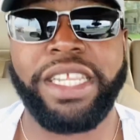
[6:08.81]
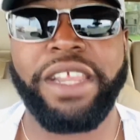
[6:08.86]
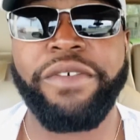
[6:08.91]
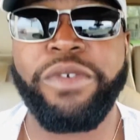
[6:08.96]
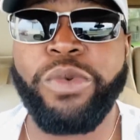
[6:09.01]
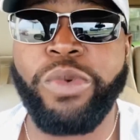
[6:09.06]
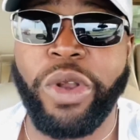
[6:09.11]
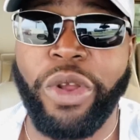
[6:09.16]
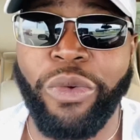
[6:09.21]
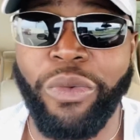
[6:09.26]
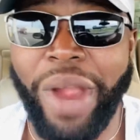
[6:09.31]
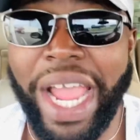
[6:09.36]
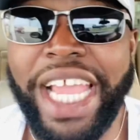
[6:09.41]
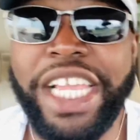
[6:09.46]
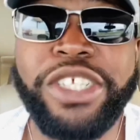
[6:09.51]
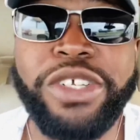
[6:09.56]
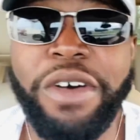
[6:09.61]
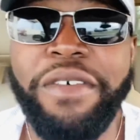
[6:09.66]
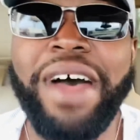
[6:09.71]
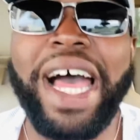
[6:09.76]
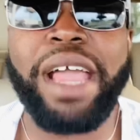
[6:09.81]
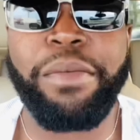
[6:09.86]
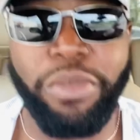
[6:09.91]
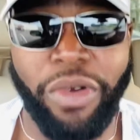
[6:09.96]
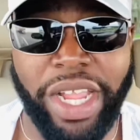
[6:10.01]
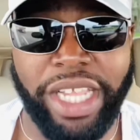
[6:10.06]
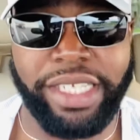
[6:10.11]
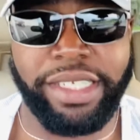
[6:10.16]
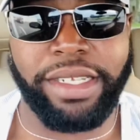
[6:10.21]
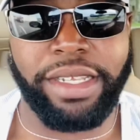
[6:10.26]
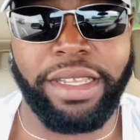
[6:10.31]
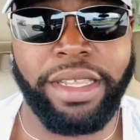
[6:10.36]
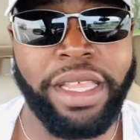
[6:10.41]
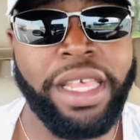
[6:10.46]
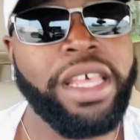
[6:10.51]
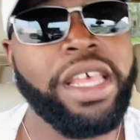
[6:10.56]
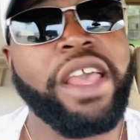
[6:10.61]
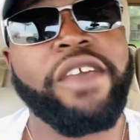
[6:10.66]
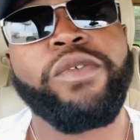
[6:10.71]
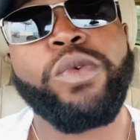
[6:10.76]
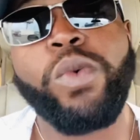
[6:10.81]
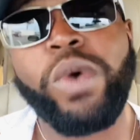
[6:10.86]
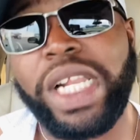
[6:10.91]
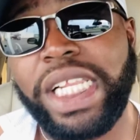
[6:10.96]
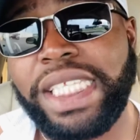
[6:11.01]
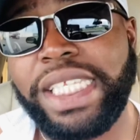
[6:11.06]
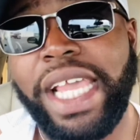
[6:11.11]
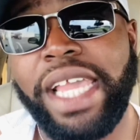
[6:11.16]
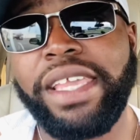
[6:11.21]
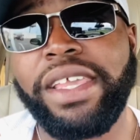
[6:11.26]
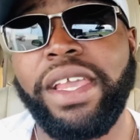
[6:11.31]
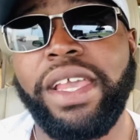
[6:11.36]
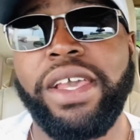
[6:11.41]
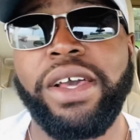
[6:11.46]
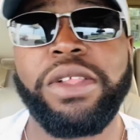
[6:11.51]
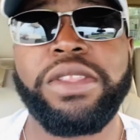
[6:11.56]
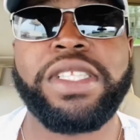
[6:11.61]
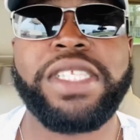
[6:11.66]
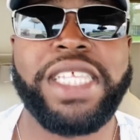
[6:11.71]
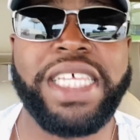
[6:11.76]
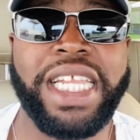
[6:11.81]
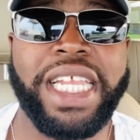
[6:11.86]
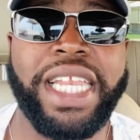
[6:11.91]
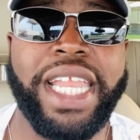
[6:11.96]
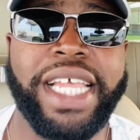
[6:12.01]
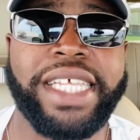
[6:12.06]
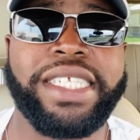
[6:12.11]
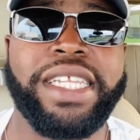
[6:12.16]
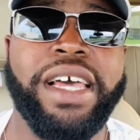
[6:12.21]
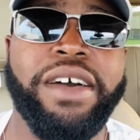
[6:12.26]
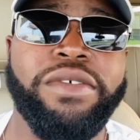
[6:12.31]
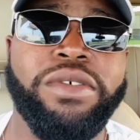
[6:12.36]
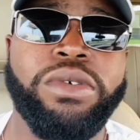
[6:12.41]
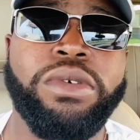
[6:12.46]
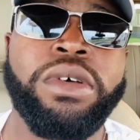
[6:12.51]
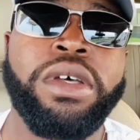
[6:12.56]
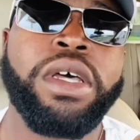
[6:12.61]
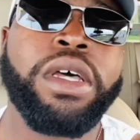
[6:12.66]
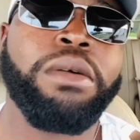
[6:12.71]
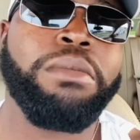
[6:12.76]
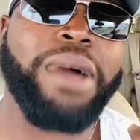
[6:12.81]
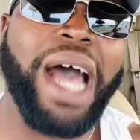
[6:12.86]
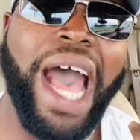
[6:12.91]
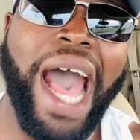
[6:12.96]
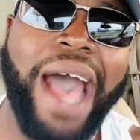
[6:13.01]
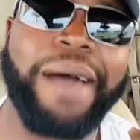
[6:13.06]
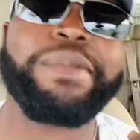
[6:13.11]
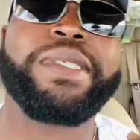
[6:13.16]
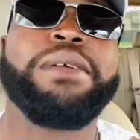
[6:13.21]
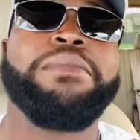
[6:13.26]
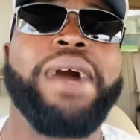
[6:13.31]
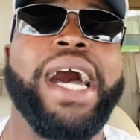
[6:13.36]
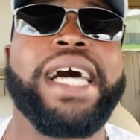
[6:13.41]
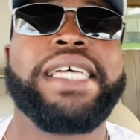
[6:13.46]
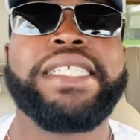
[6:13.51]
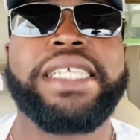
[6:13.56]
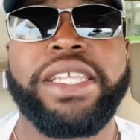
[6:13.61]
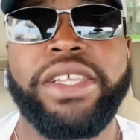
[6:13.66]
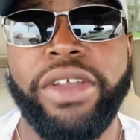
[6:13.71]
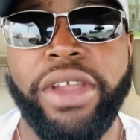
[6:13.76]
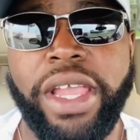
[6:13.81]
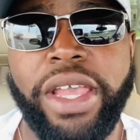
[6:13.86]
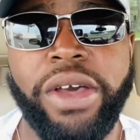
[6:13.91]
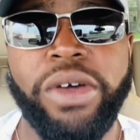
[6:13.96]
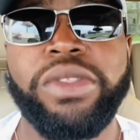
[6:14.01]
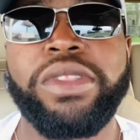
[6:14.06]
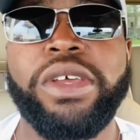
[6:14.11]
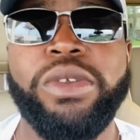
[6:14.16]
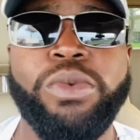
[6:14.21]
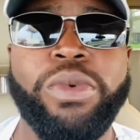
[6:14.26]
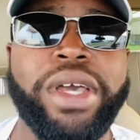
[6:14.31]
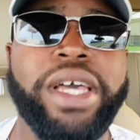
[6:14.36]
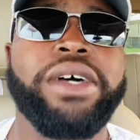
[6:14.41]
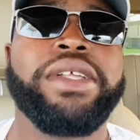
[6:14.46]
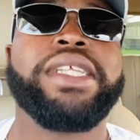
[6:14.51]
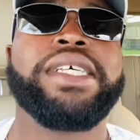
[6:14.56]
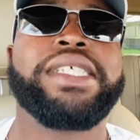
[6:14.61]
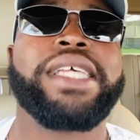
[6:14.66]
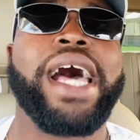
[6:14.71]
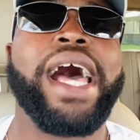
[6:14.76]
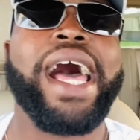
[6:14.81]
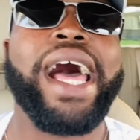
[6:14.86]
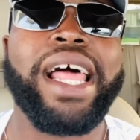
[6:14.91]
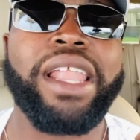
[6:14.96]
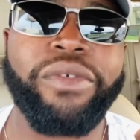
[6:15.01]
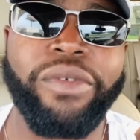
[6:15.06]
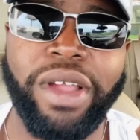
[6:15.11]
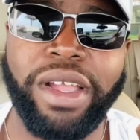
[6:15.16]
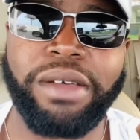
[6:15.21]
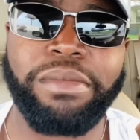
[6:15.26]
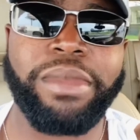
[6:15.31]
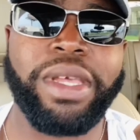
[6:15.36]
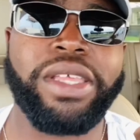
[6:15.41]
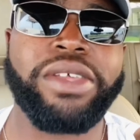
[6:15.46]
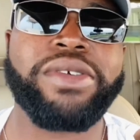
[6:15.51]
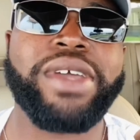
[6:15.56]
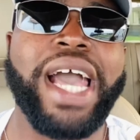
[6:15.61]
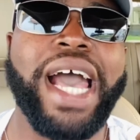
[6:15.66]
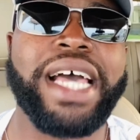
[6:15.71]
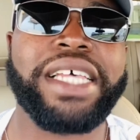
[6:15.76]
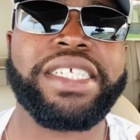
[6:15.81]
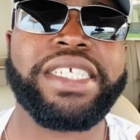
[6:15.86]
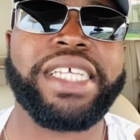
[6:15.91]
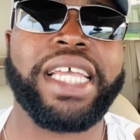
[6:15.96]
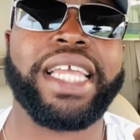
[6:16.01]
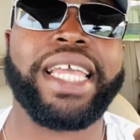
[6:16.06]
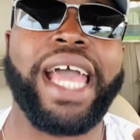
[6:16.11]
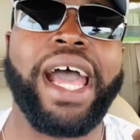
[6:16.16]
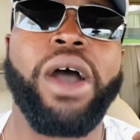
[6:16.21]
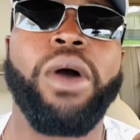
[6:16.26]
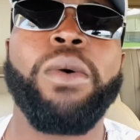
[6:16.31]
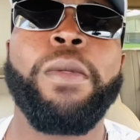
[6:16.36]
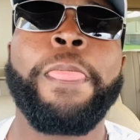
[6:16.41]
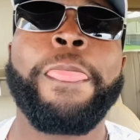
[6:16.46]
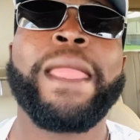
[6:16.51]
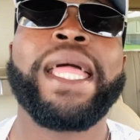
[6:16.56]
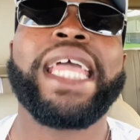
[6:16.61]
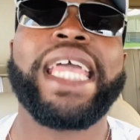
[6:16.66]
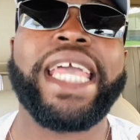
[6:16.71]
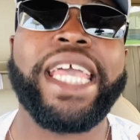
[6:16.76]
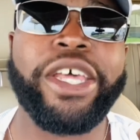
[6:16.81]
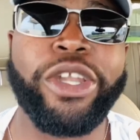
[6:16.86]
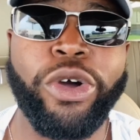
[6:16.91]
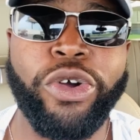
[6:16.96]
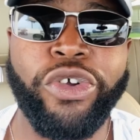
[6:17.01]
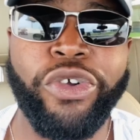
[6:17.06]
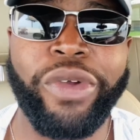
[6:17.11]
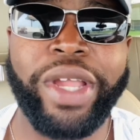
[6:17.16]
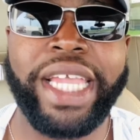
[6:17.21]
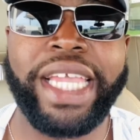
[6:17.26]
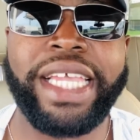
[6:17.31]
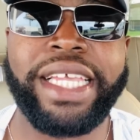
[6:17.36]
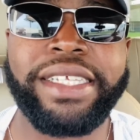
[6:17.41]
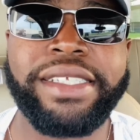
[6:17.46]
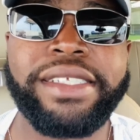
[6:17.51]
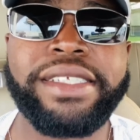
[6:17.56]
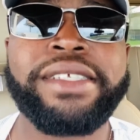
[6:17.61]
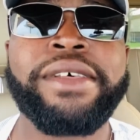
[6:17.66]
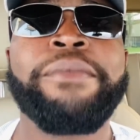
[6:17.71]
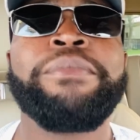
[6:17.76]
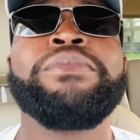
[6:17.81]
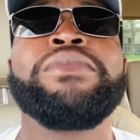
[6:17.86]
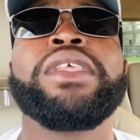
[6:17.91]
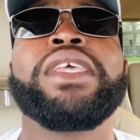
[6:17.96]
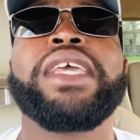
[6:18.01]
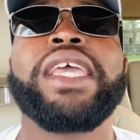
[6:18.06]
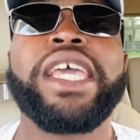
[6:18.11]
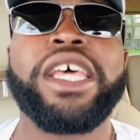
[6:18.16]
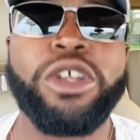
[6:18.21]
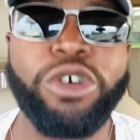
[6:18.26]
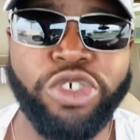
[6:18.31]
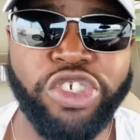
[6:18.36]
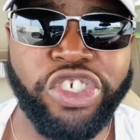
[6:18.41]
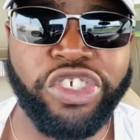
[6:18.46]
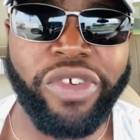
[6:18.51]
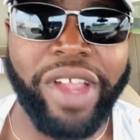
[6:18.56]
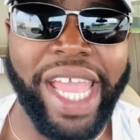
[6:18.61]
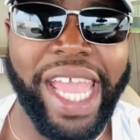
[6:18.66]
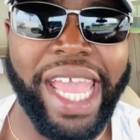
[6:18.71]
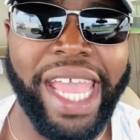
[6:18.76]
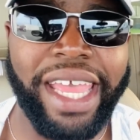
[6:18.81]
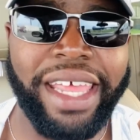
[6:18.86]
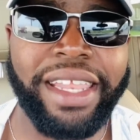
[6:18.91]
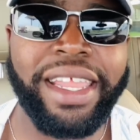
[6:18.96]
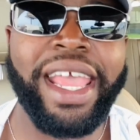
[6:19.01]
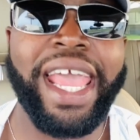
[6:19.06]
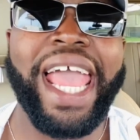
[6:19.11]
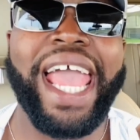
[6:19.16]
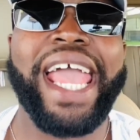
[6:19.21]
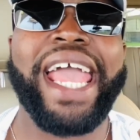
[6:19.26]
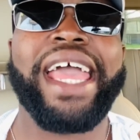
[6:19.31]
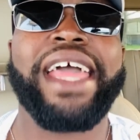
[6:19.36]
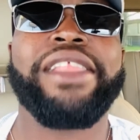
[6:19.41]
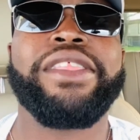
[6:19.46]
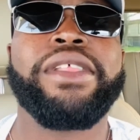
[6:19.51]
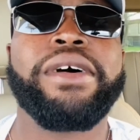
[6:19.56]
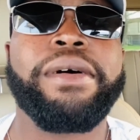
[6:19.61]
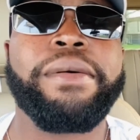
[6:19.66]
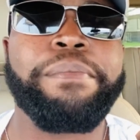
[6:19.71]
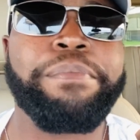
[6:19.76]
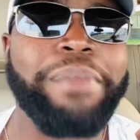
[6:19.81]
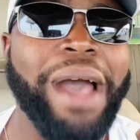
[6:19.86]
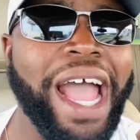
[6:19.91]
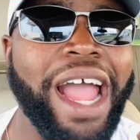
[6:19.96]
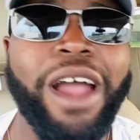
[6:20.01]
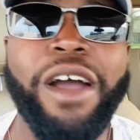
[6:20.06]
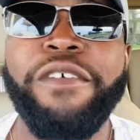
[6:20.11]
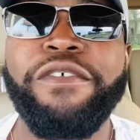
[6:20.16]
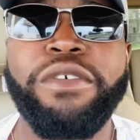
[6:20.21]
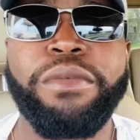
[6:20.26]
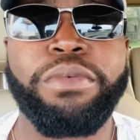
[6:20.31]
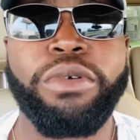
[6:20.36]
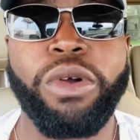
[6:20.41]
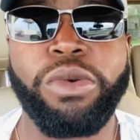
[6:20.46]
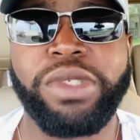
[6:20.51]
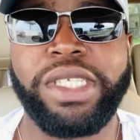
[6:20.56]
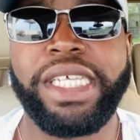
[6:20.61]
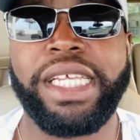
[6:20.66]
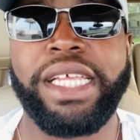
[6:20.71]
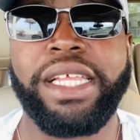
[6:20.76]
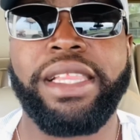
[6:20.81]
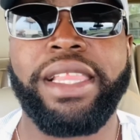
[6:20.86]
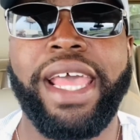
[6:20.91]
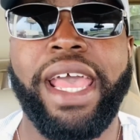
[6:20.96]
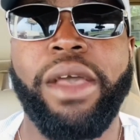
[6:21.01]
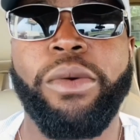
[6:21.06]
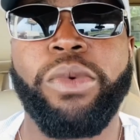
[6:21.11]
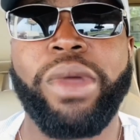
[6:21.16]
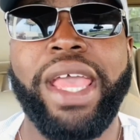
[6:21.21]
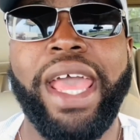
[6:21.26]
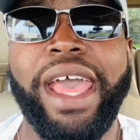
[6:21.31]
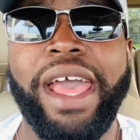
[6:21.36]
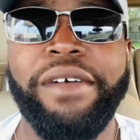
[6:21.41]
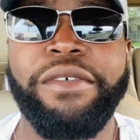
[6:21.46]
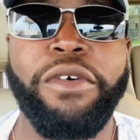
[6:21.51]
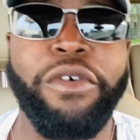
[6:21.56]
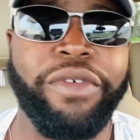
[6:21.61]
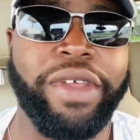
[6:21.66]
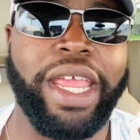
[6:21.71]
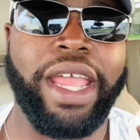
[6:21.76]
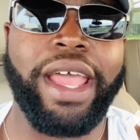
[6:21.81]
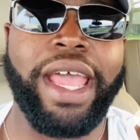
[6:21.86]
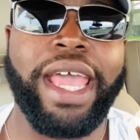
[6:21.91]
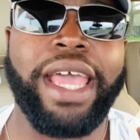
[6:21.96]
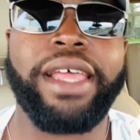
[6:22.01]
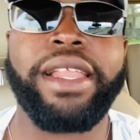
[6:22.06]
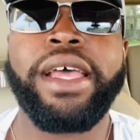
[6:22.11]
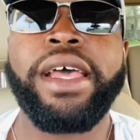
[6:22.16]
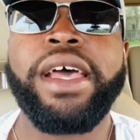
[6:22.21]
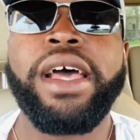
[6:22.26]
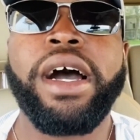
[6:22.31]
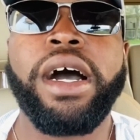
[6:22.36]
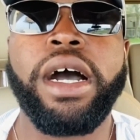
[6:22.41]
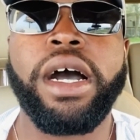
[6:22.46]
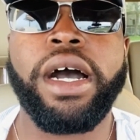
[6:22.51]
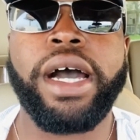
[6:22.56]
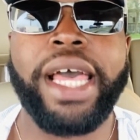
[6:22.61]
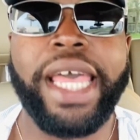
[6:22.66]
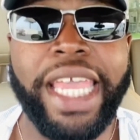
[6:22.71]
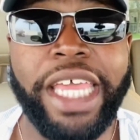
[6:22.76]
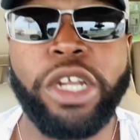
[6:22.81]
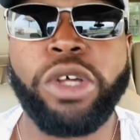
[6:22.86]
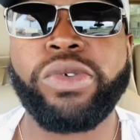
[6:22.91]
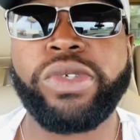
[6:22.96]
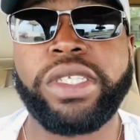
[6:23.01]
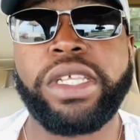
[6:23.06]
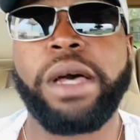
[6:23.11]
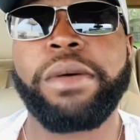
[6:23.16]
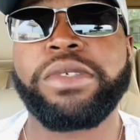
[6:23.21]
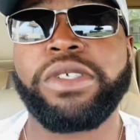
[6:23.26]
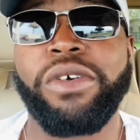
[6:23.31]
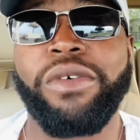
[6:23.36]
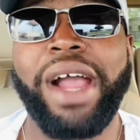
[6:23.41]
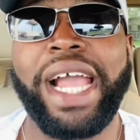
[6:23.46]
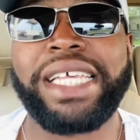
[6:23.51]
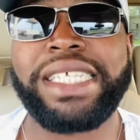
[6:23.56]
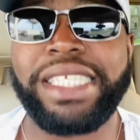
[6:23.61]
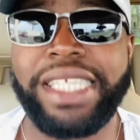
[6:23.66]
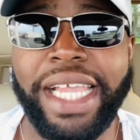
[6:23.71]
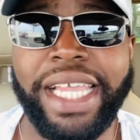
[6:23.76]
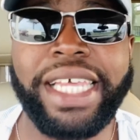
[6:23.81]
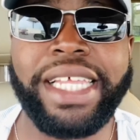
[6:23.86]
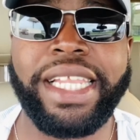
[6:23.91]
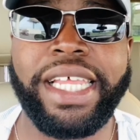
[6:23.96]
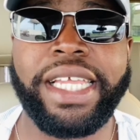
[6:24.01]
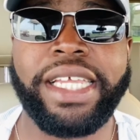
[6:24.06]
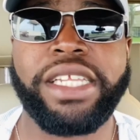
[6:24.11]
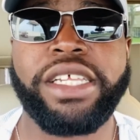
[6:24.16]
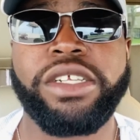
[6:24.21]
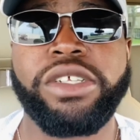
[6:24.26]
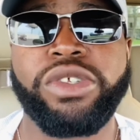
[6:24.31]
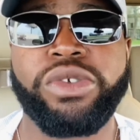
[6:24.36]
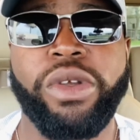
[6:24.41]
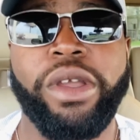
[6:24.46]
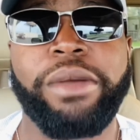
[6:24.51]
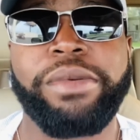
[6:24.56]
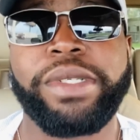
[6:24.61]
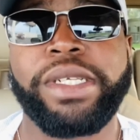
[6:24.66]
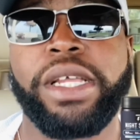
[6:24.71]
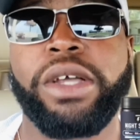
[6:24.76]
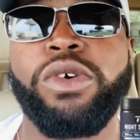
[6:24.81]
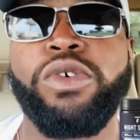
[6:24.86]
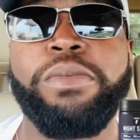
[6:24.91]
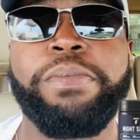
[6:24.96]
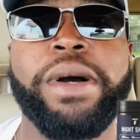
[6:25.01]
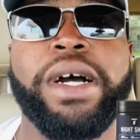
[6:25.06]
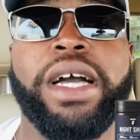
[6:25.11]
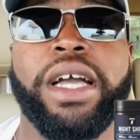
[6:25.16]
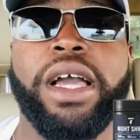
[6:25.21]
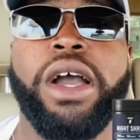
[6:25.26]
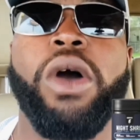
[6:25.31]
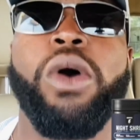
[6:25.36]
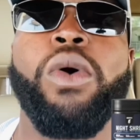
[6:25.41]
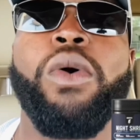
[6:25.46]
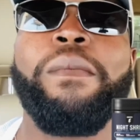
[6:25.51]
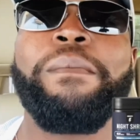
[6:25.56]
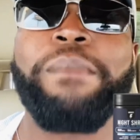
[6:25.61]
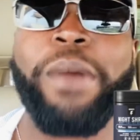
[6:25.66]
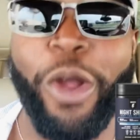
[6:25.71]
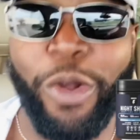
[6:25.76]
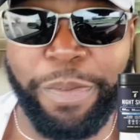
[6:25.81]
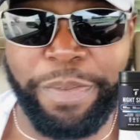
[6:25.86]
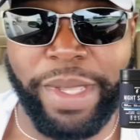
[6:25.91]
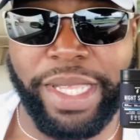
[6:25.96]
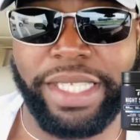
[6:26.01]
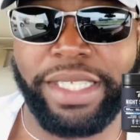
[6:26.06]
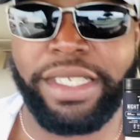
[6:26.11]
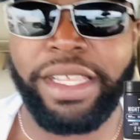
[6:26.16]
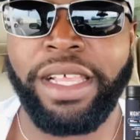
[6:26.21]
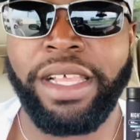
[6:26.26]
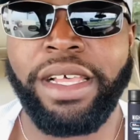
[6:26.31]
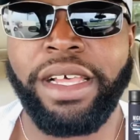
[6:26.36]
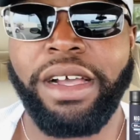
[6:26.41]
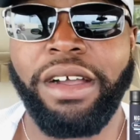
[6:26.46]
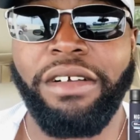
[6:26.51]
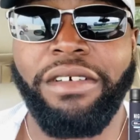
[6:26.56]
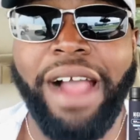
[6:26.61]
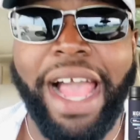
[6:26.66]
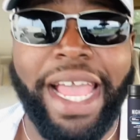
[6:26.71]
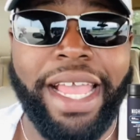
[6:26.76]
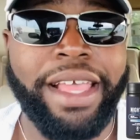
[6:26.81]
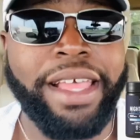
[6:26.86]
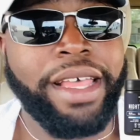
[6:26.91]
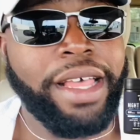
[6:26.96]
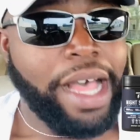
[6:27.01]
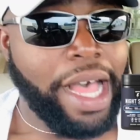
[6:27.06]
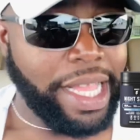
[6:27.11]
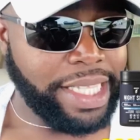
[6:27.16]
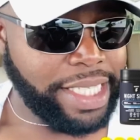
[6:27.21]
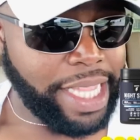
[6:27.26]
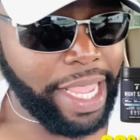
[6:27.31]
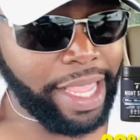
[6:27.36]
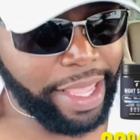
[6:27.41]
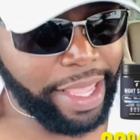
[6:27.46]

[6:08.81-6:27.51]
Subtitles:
If you want to raise your vibration, if you want to take your health to the next level by optimizing your health and wellness, I highly recommend you guys check out NO Greens, NO Shred, and the powerful protein that we have over there at NO Supps. All right. Second link in the description, coupon code PURPOSE. All right. I take